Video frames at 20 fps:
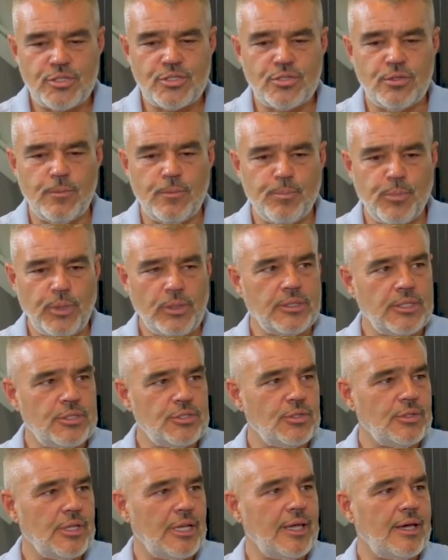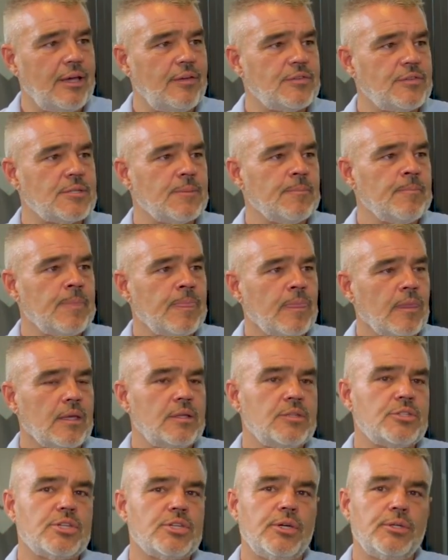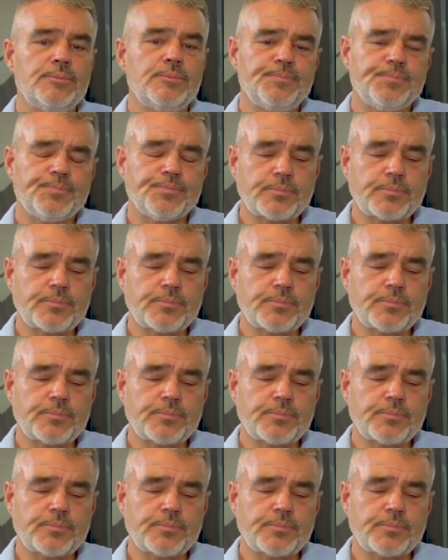to build into their lives? And so,